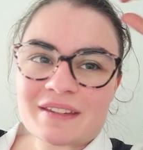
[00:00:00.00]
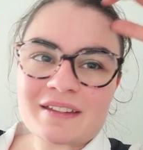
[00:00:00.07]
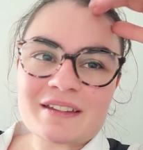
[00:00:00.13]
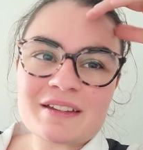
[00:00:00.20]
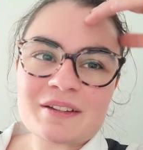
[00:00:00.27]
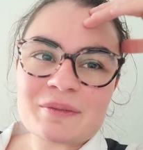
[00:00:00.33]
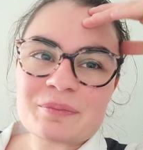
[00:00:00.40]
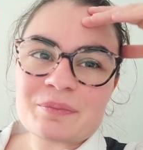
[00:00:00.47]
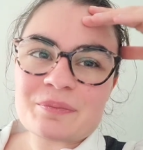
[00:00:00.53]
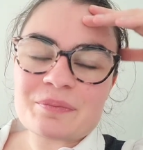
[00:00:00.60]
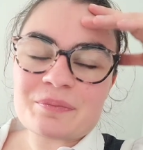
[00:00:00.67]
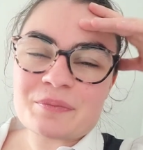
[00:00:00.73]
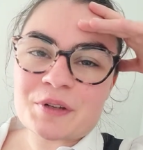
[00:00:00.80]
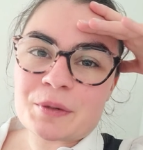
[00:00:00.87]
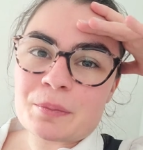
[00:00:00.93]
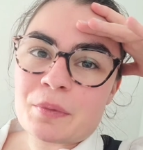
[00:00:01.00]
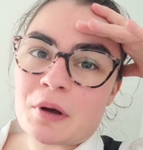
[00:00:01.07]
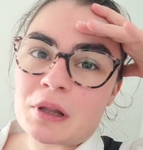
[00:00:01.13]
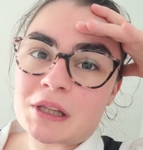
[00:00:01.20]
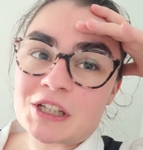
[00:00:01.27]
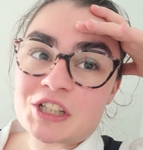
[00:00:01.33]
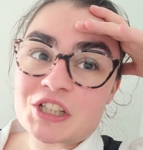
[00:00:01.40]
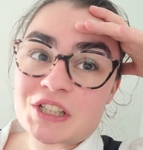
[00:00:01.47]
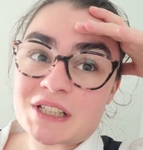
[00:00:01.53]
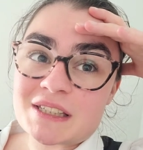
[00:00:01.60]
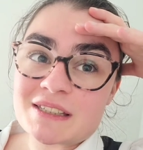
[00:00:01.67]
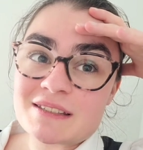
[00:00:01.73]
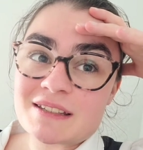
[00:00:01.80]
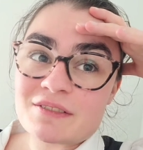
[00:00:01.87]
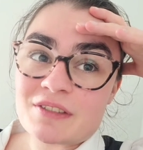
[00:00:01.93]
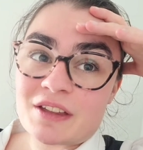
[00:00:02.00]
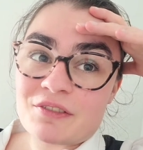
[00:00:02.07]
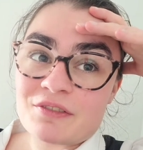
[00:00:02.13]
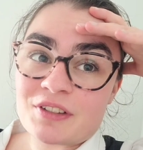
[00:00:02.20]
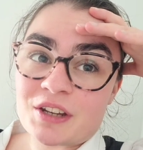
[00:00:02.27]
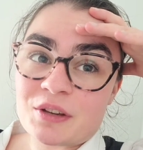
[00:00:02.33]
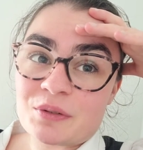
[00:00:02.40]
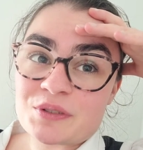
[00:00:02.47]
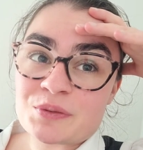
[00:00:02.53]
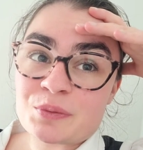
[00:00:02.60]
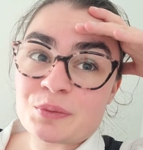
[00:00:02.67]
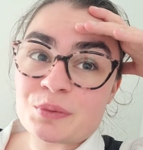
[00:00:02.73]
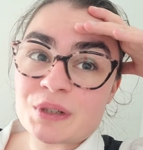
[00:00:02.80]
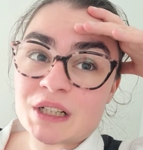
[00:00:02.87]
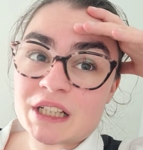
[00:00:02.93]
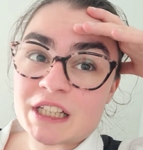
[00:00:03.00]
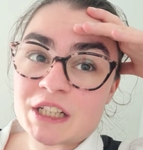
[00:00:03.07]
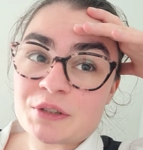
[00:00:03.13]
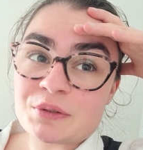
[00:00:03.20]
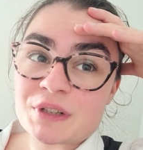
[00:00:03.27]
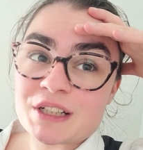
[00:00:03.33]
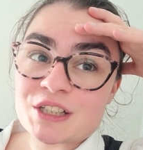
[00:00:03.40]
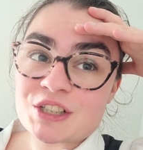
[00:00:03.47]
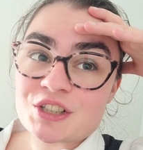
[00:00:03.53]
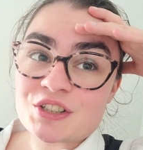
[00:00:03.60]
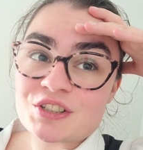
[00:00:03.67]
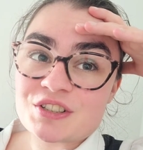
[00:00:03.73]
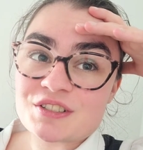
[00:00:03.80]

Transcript: But apologies if that video is really cringe.